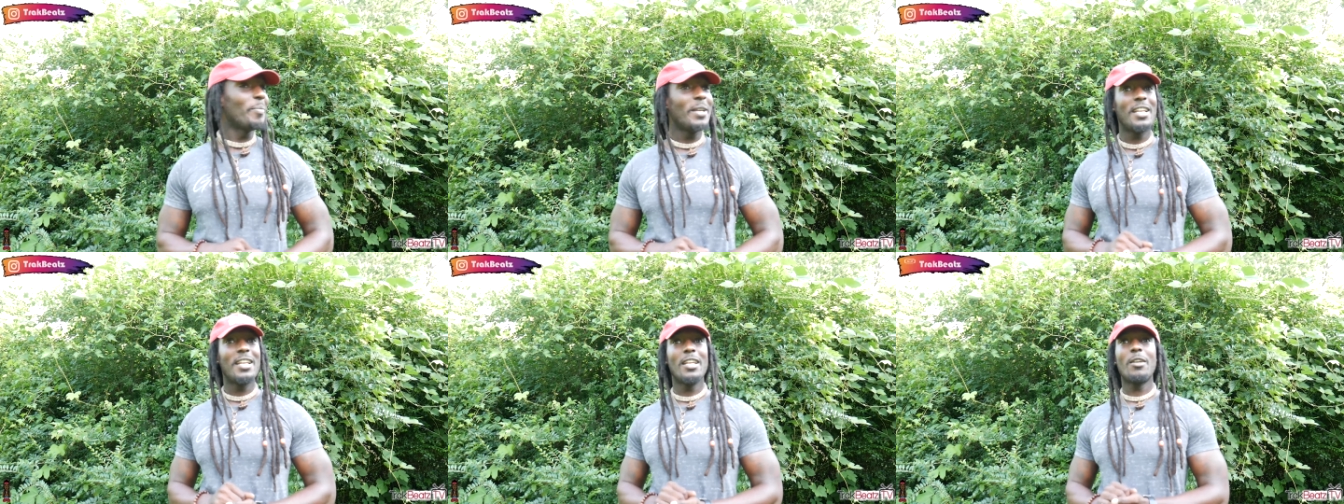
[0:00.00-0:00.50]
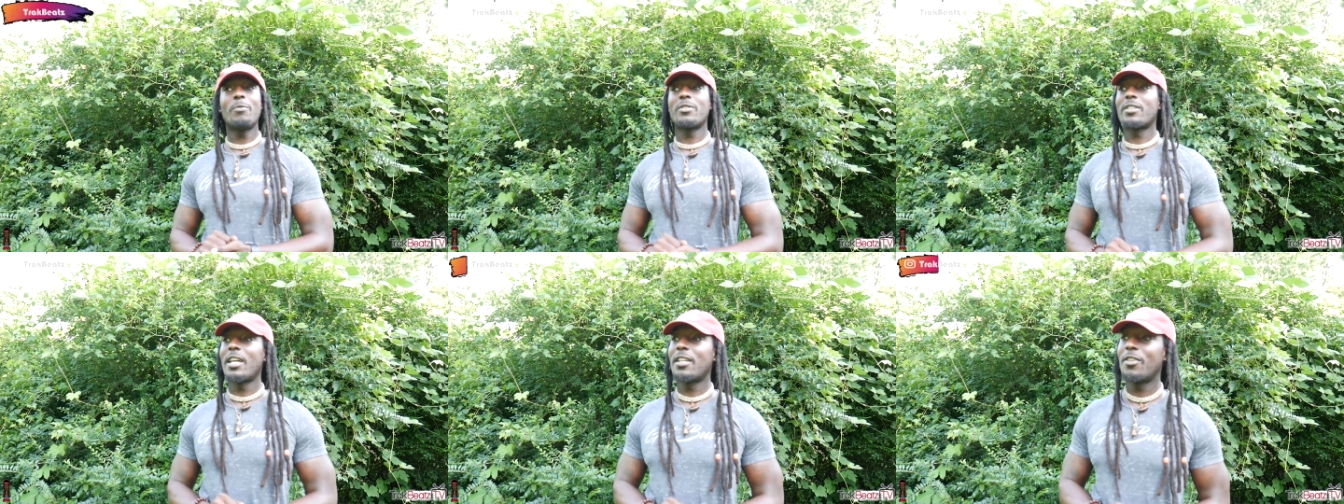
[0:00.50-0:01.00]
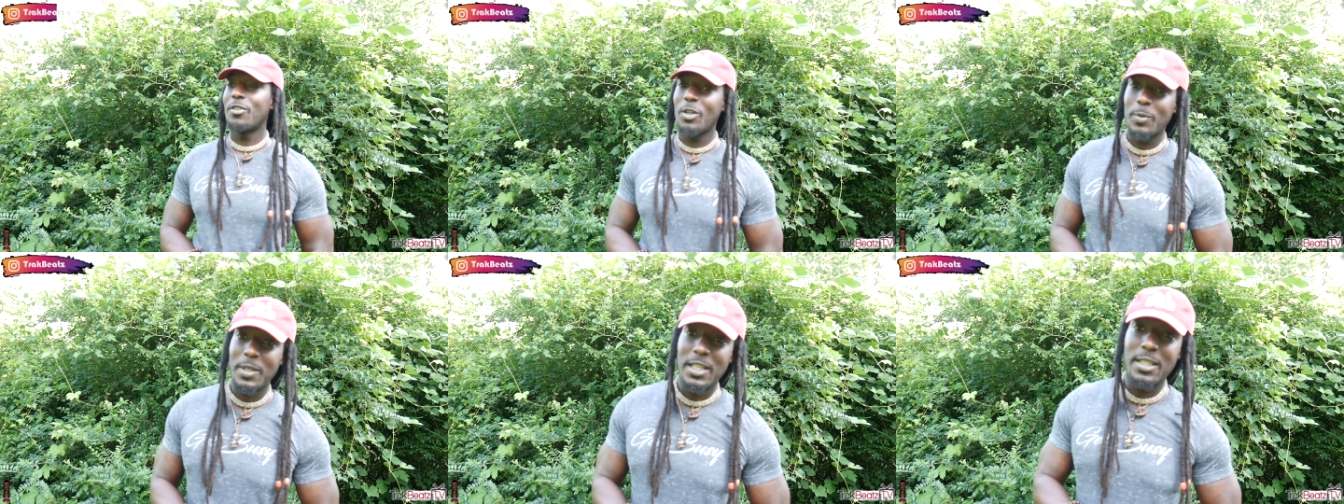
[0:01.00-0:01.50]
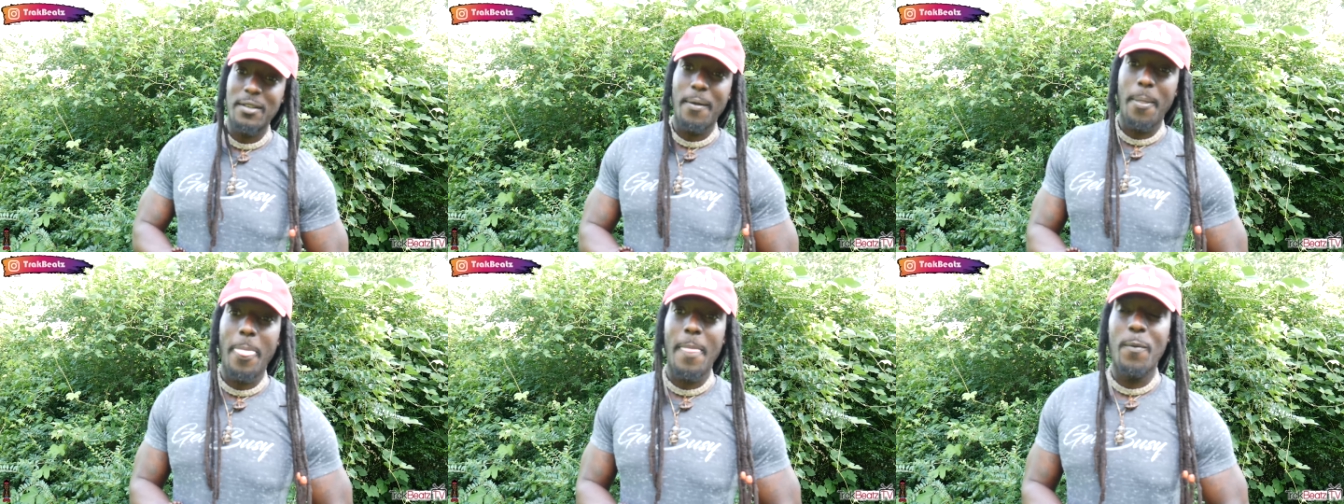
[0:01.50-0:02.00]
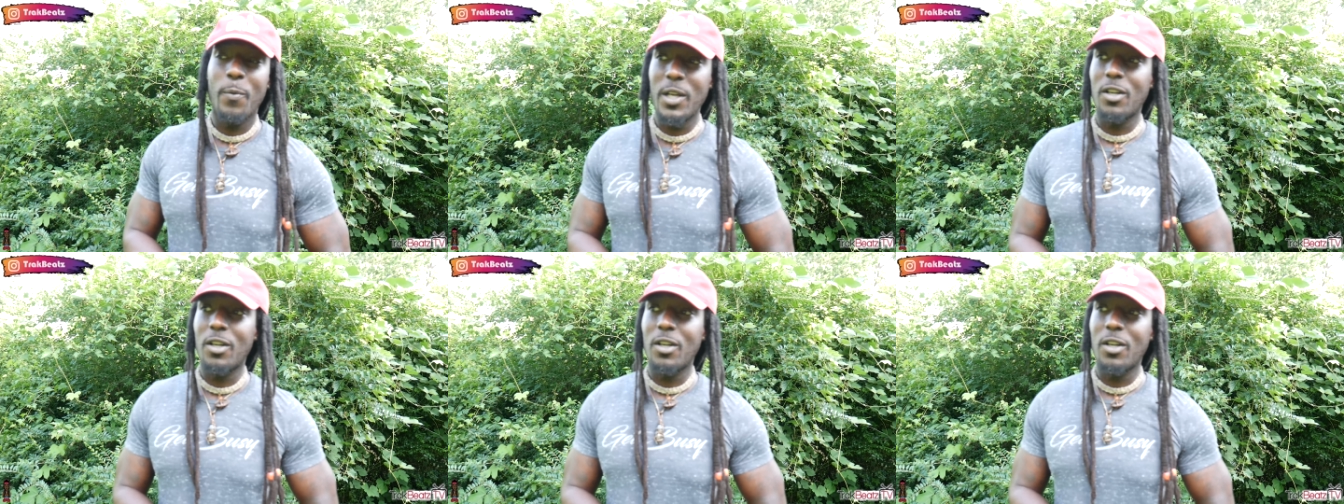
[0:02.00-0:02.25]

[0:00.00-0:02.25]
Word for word: me, it was like, you know what? We're